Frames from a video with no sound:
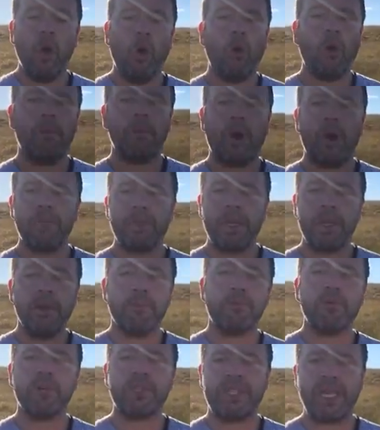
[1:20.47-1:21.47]
Or I might be
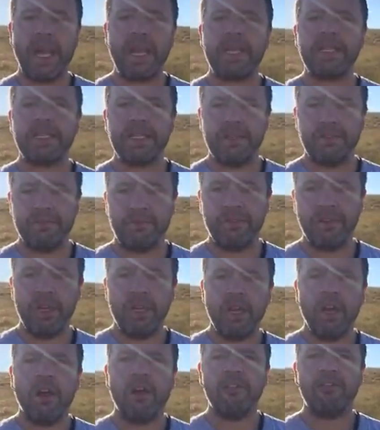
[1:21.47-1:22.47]
protective
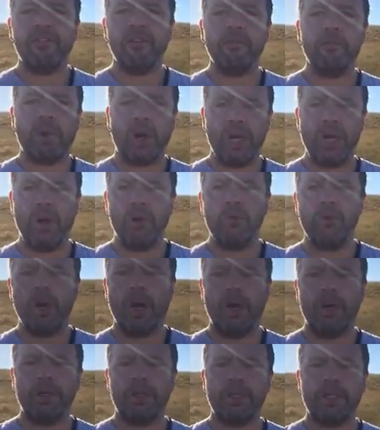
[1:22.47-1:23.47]
of my
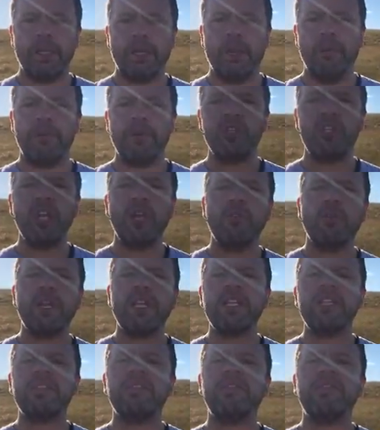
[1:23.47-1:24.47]
owner, you know, but
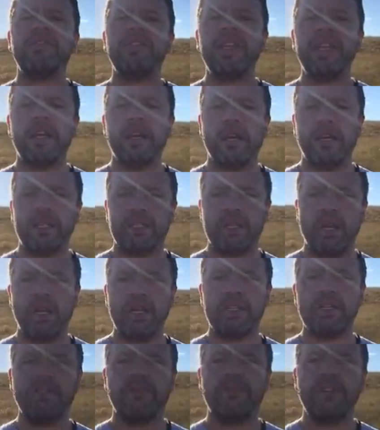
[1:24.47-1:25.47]
generally it's fear.
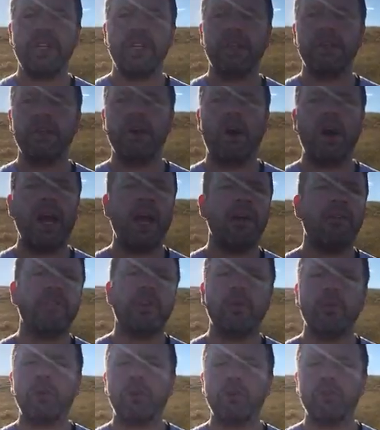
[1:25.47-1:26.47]
It's a feeling that I have
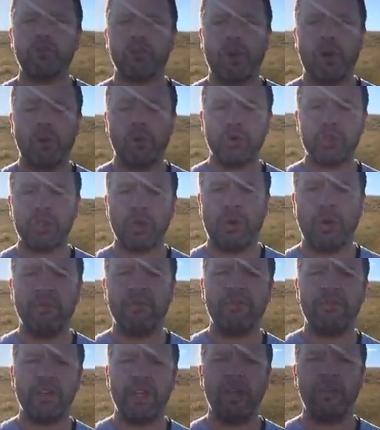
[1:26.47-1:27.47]
no control, so I'm
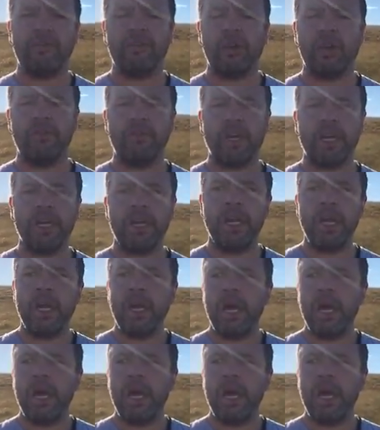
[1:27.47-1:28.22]
fearful of it.